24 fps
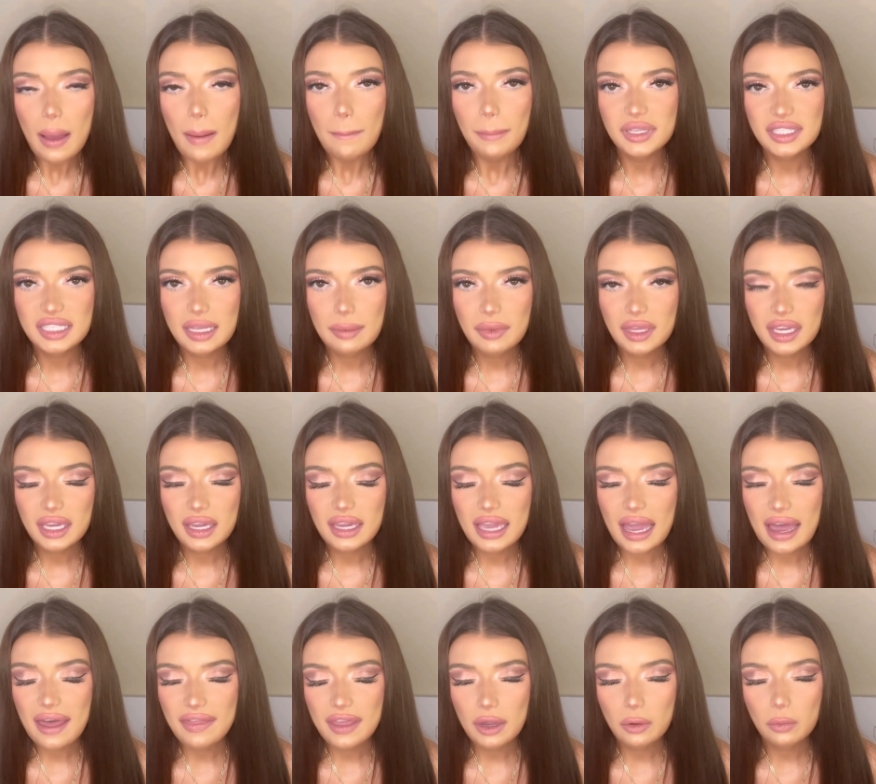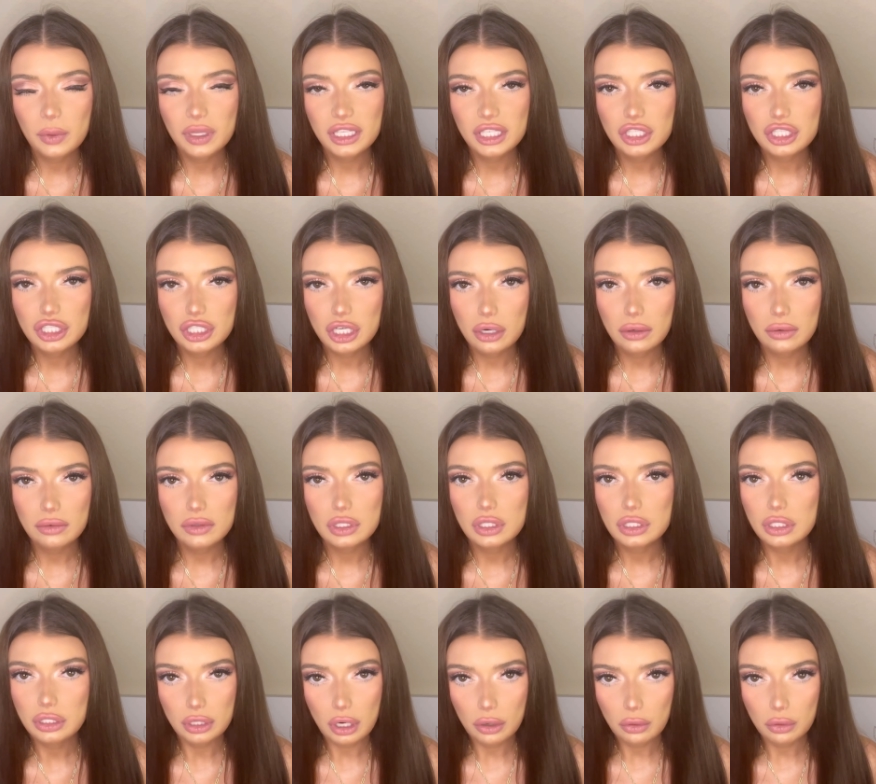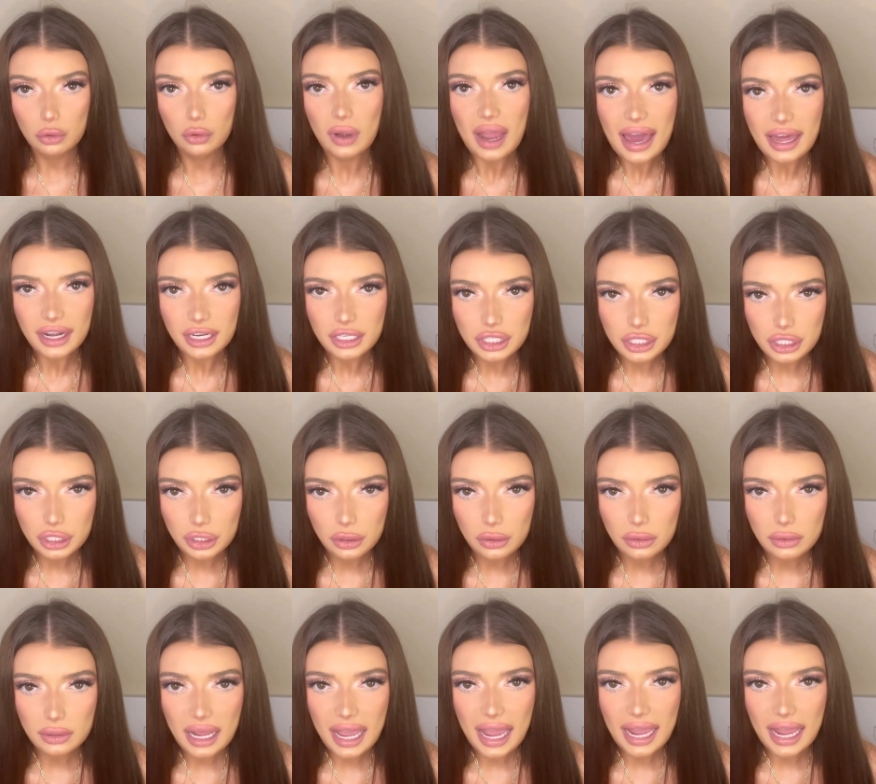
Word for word: but something again that really shows, gratitude